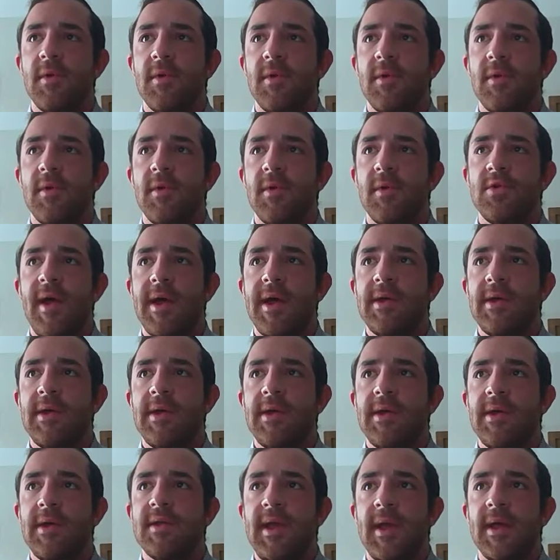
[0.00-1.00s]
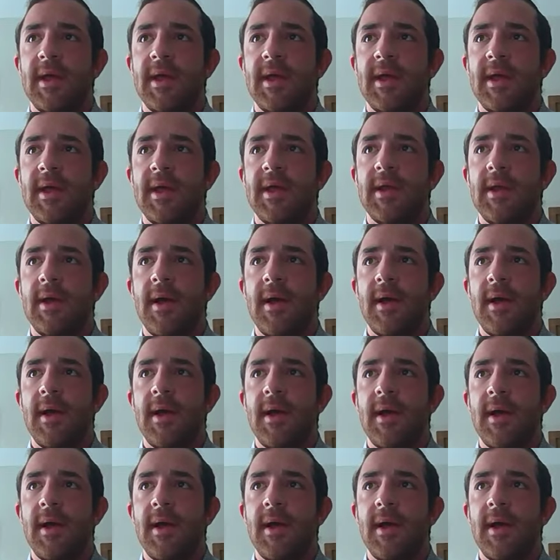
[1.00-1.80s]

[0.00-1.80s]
commercial value is again